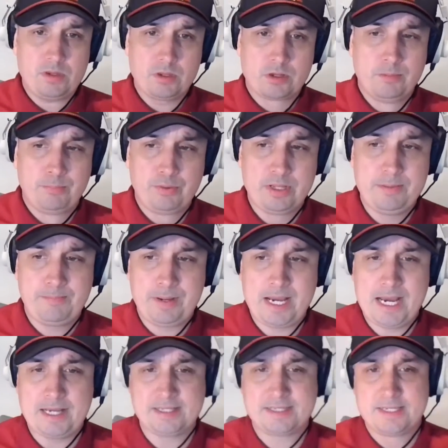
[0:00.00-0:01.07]
complete
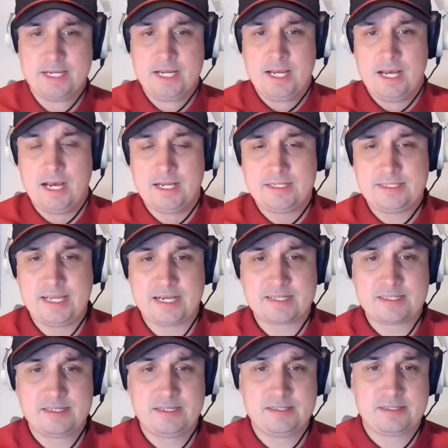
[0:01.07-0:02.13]
pass.
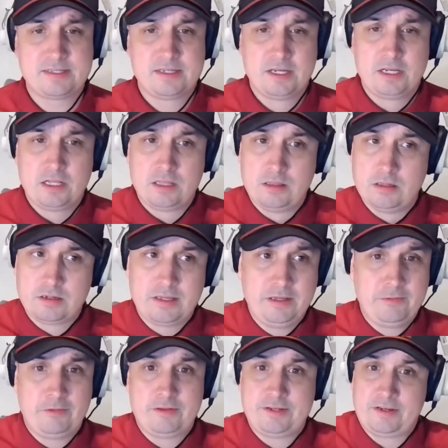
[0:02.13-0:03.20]
Texans
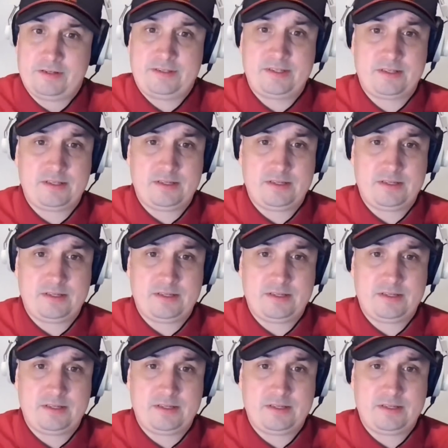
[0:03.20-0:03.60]
looking to